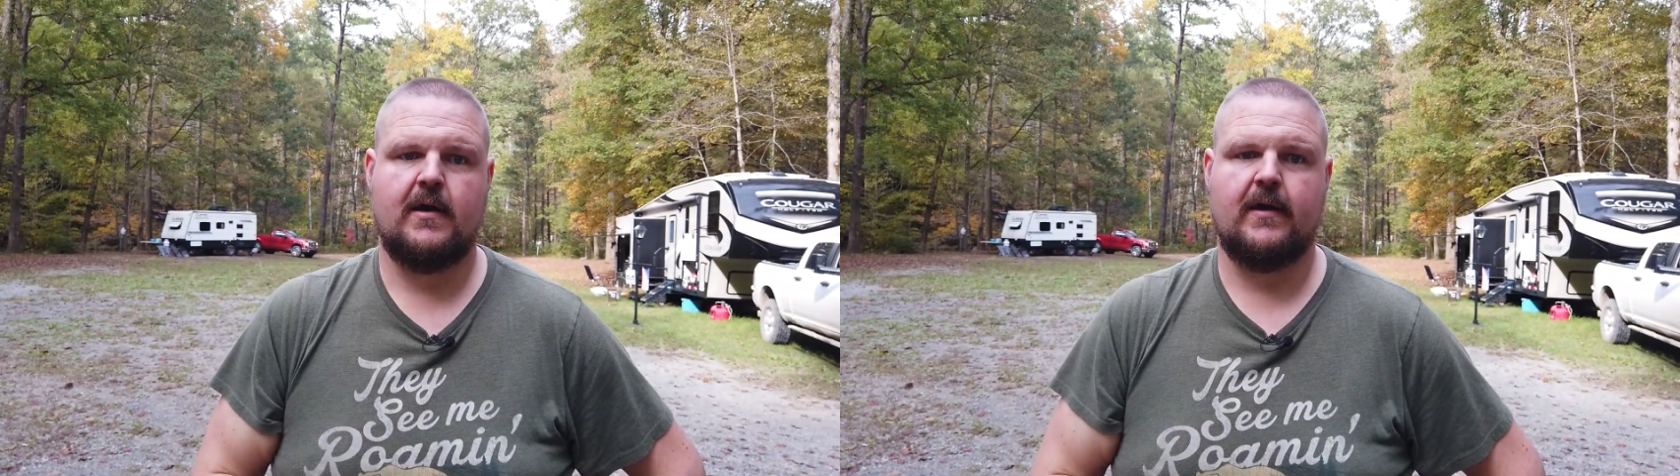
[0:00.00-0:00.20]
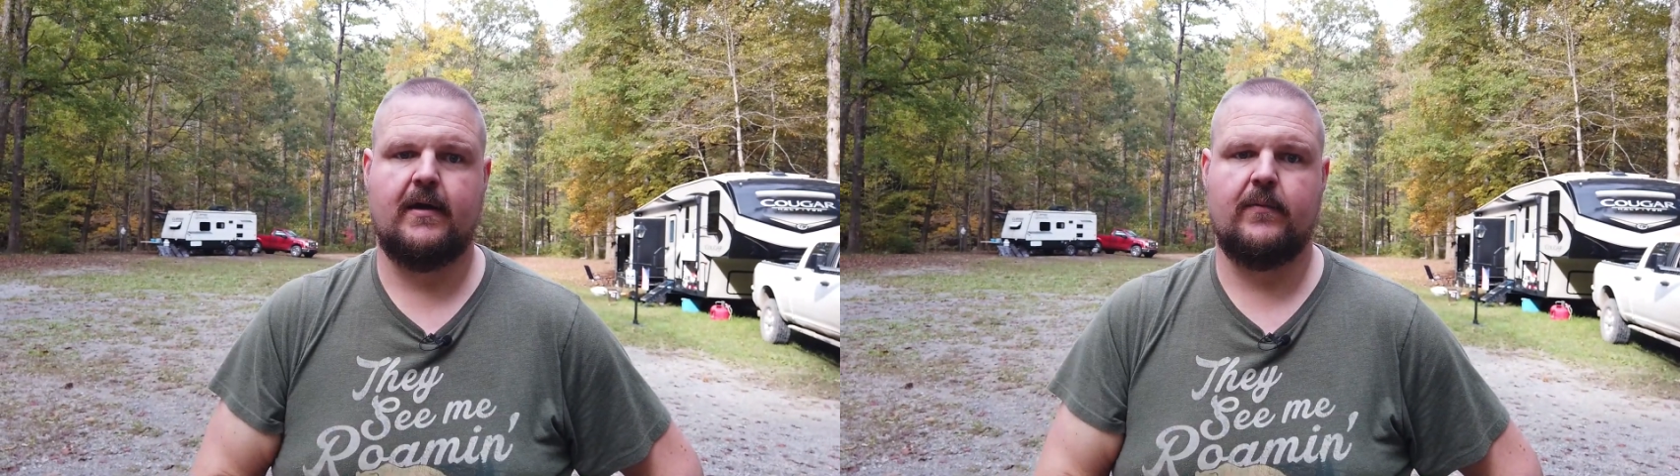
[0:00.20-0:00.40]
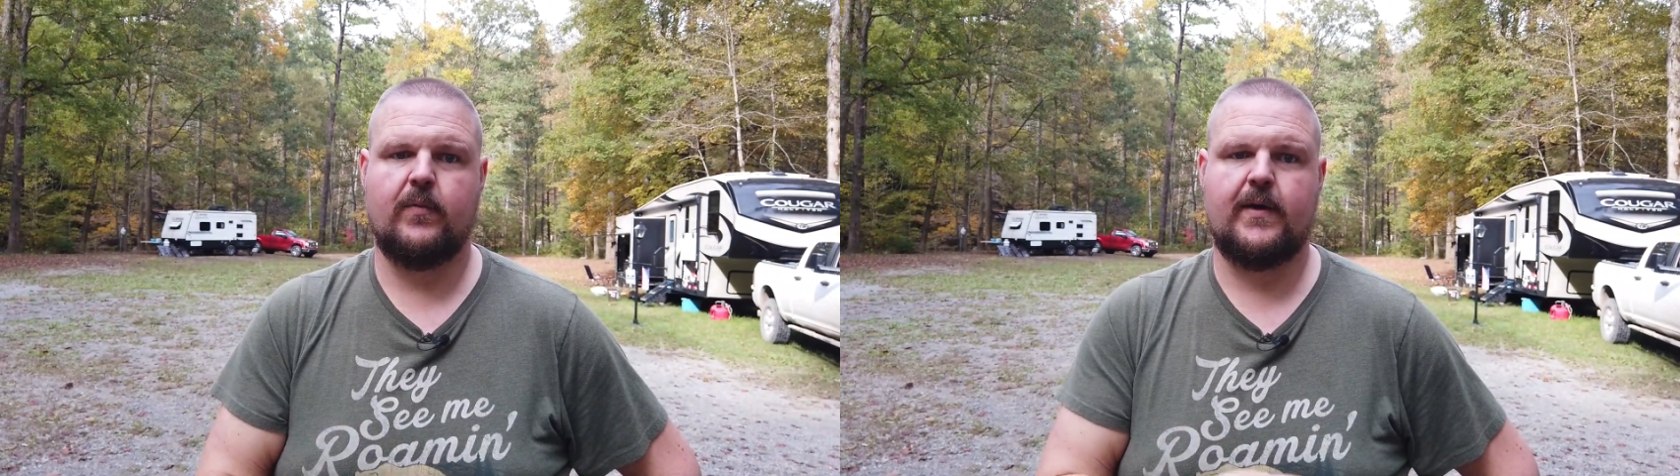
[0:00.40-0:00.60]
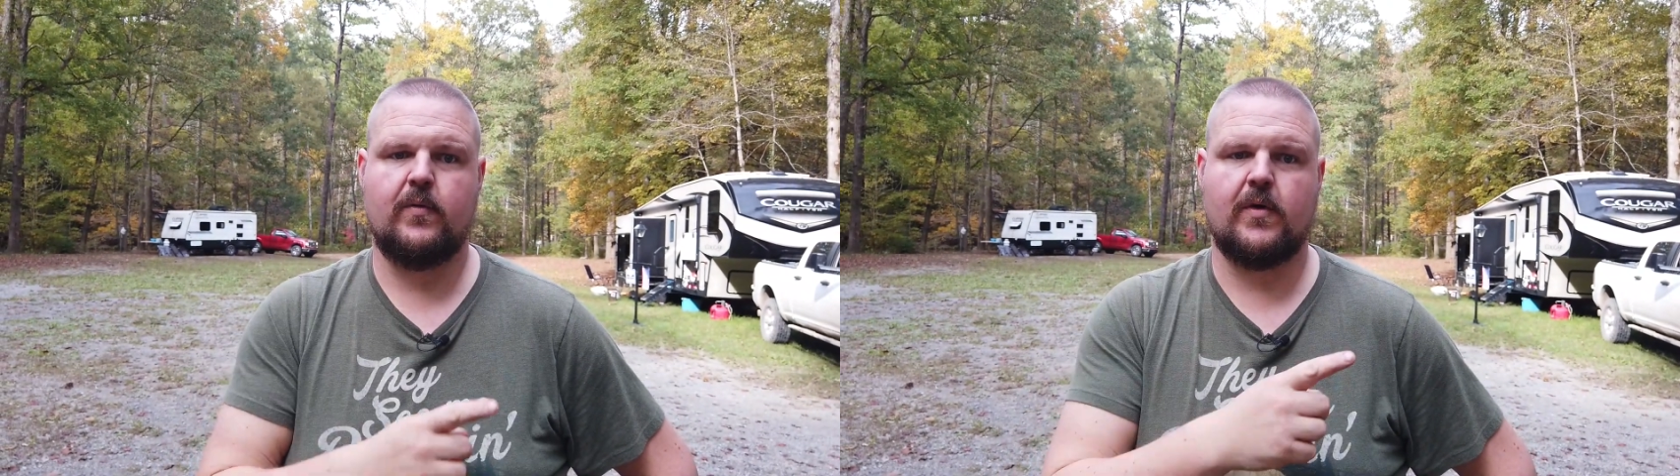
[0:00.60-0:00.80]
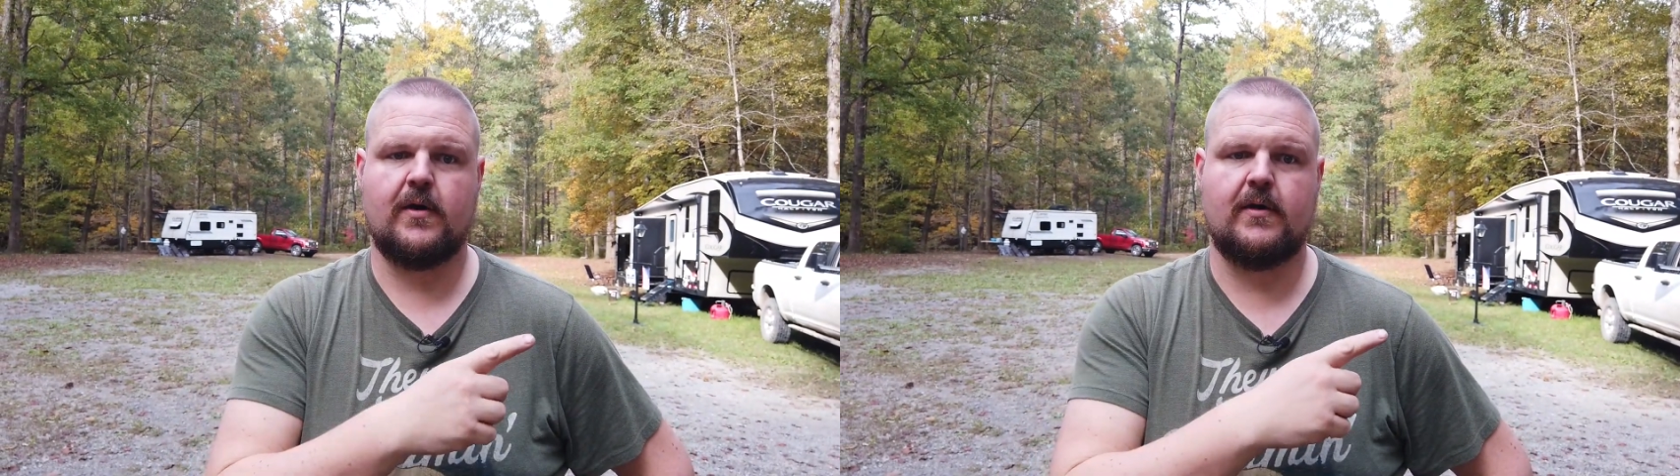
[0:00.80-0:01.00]
Uh, we
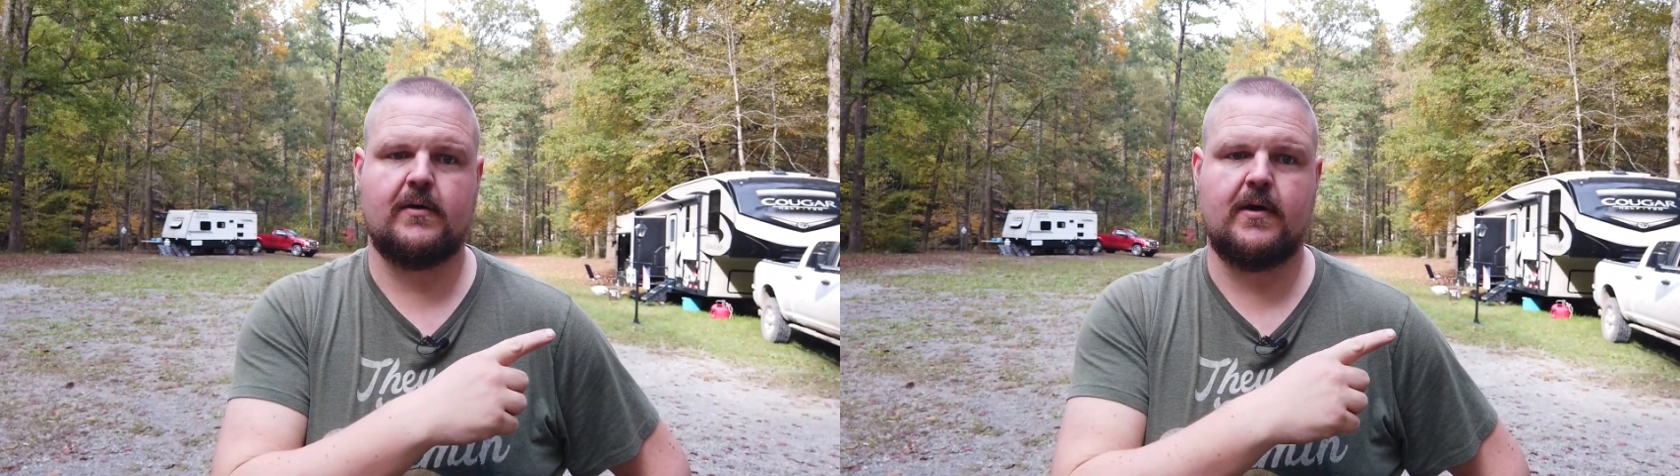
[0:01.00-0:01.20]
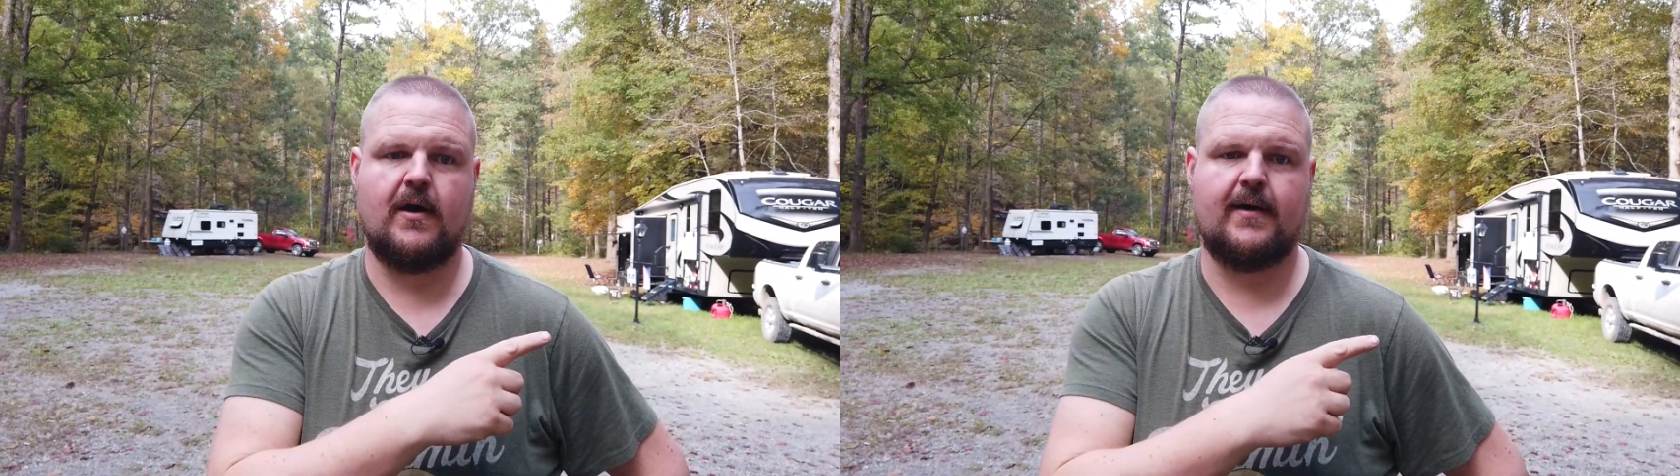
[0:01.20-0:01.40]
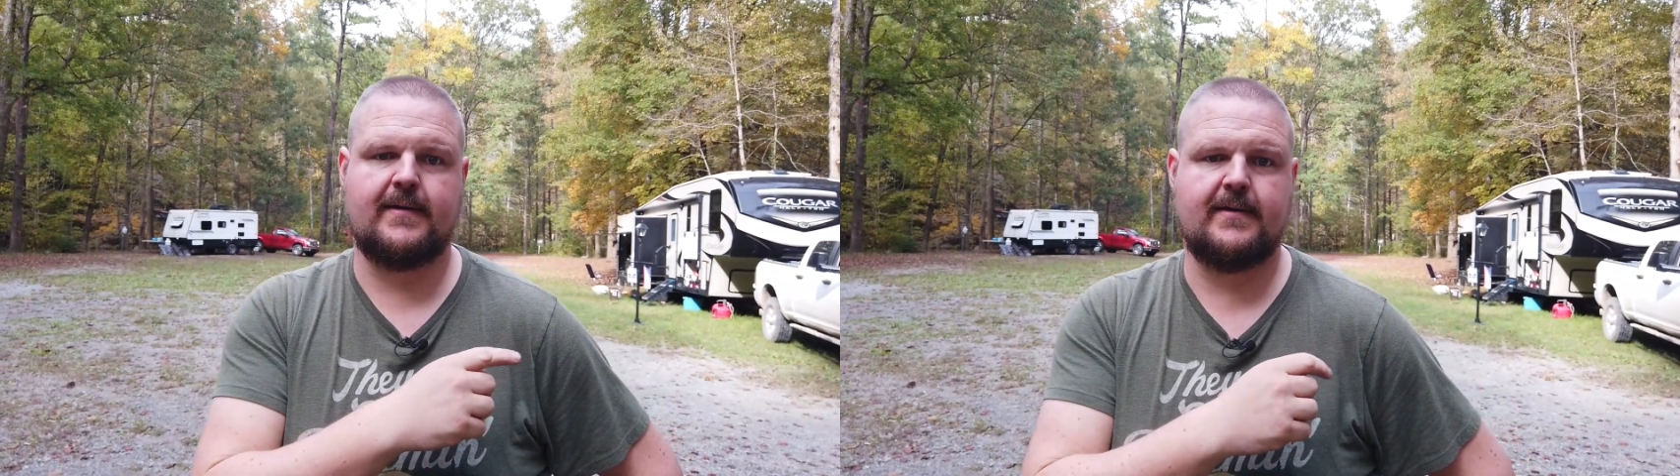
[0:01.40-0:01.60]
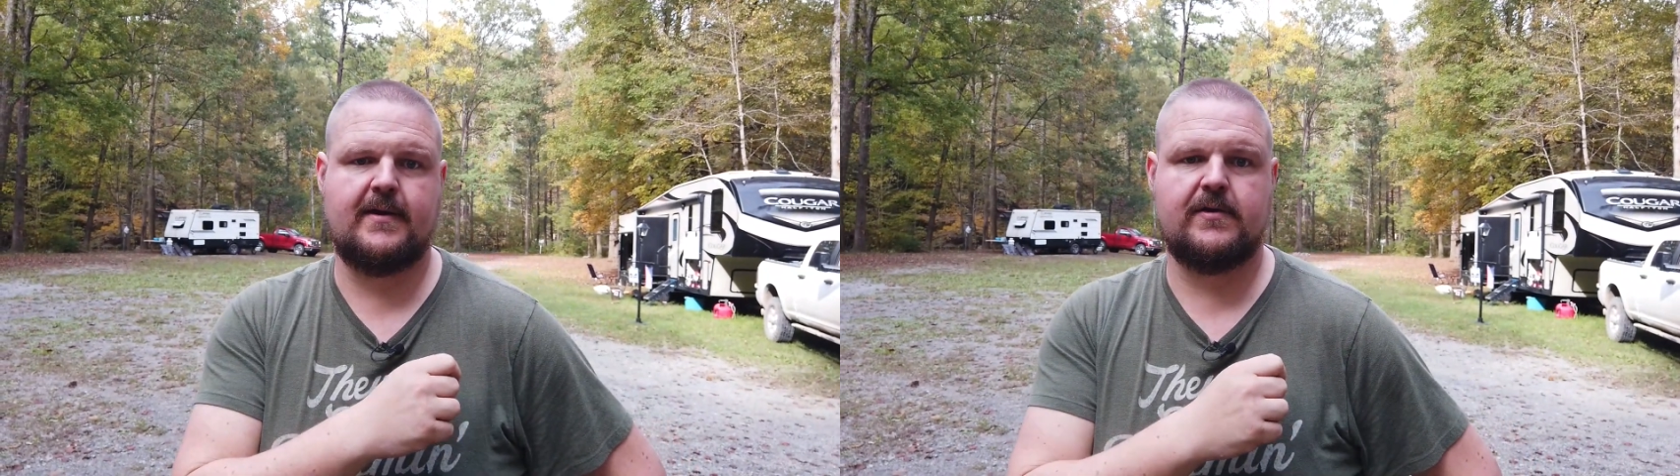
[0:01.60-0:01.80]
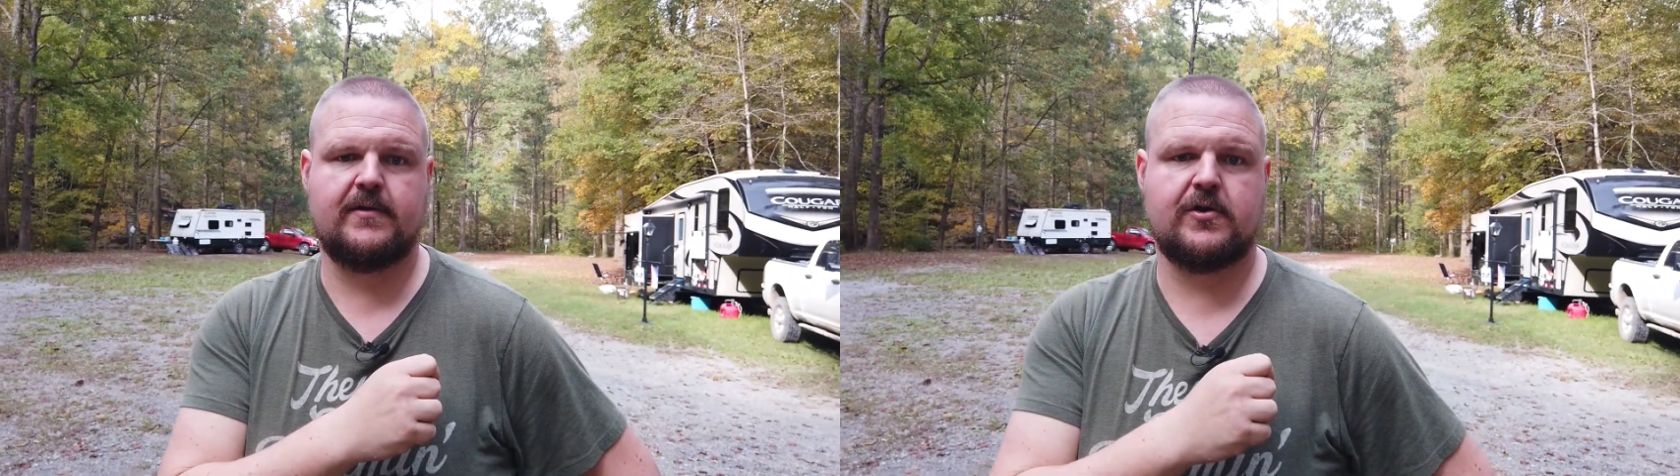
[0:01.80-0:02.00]
were not
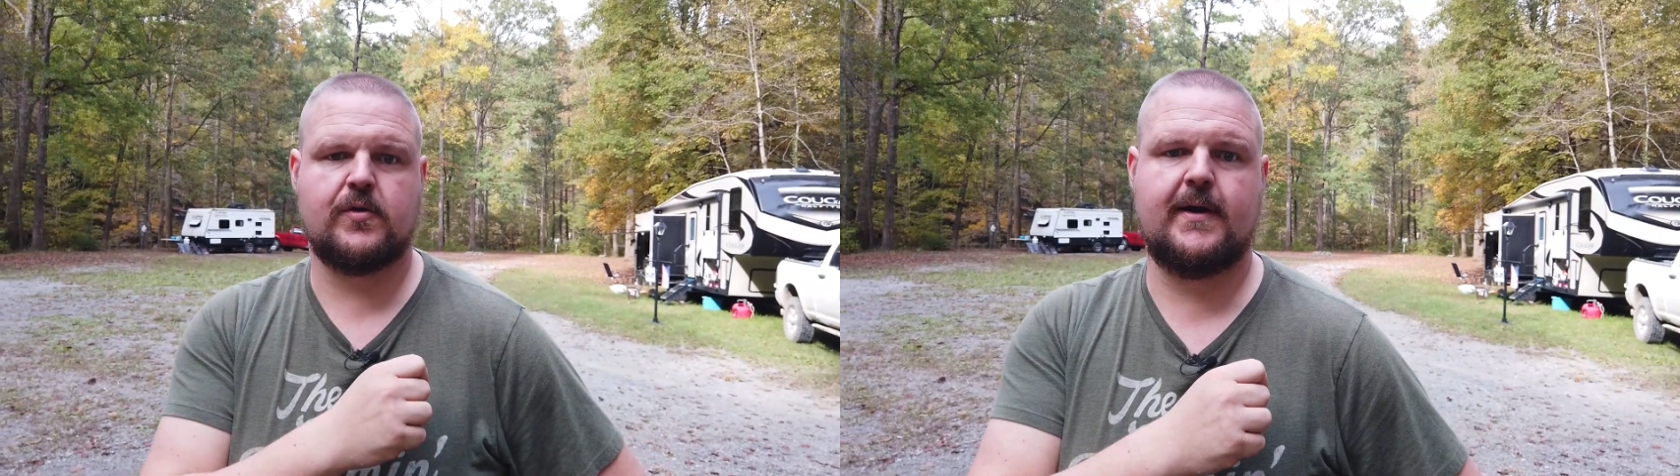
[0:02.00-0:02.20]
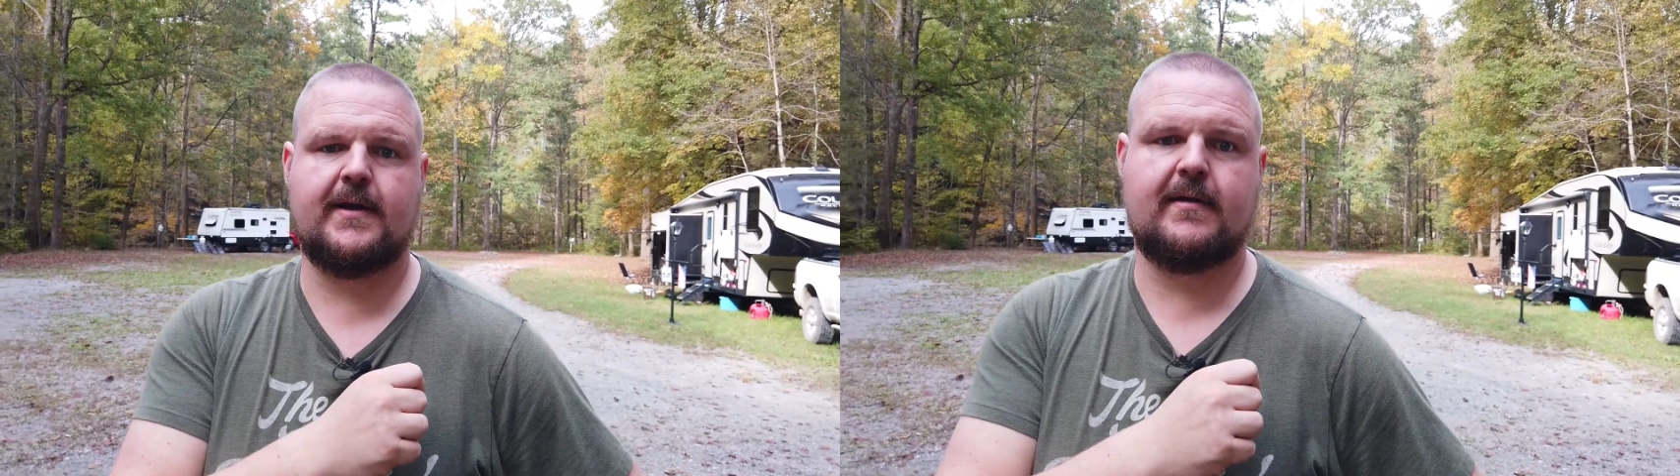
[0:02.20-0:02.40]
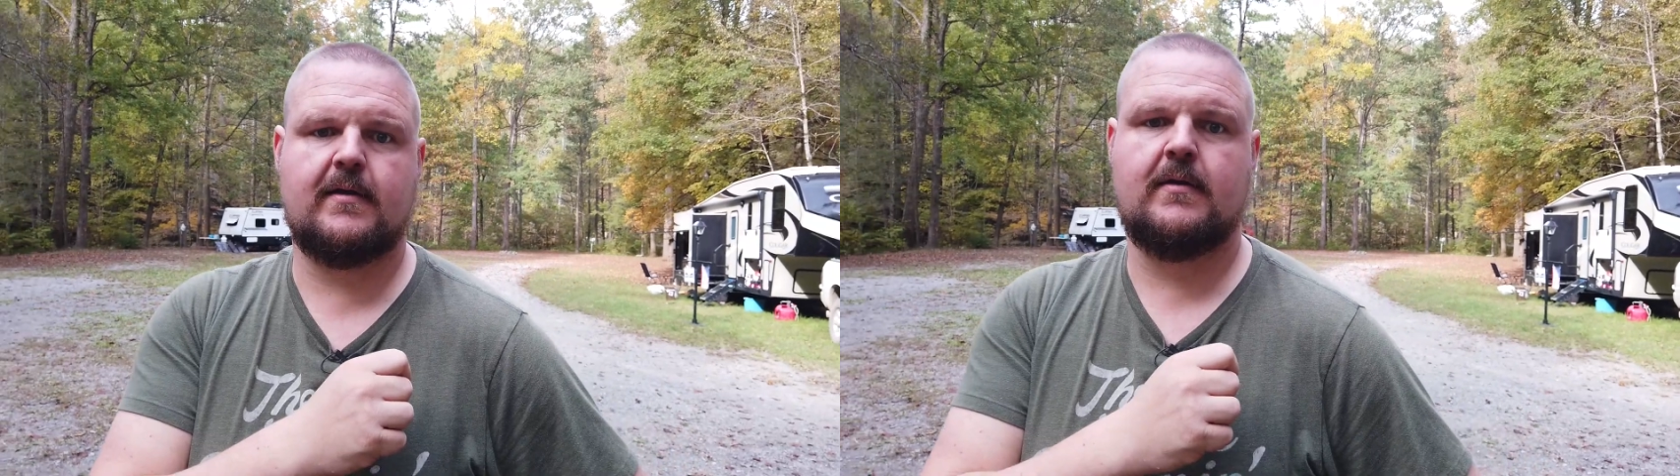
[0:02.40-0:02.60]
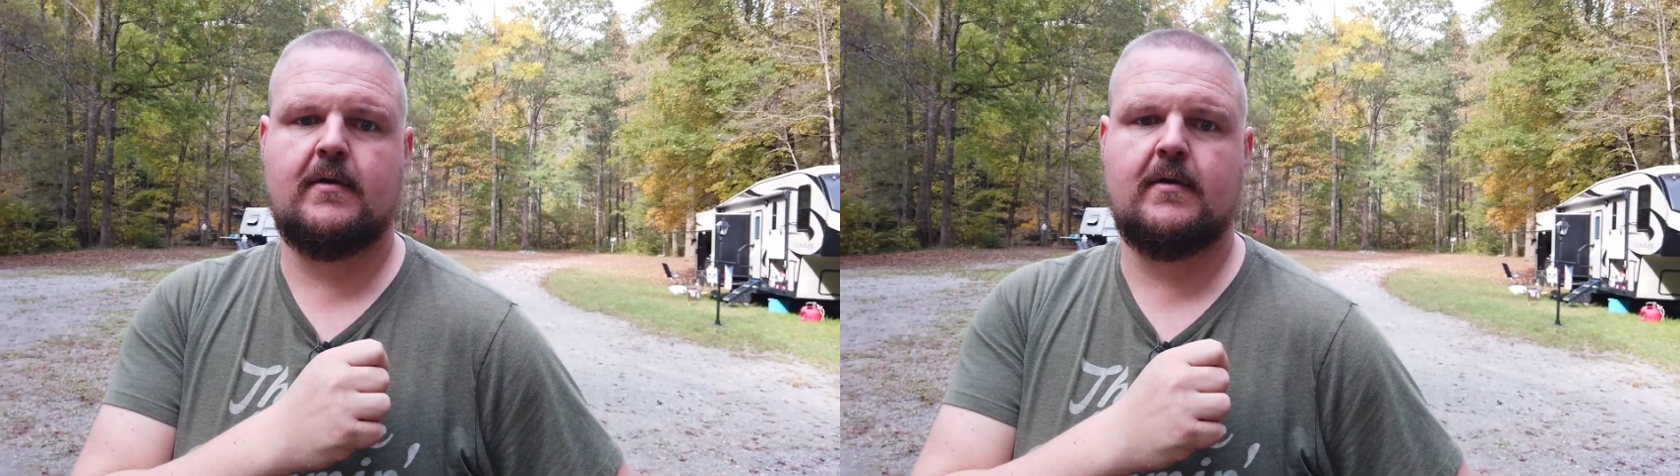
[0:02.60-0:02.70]
near the creek.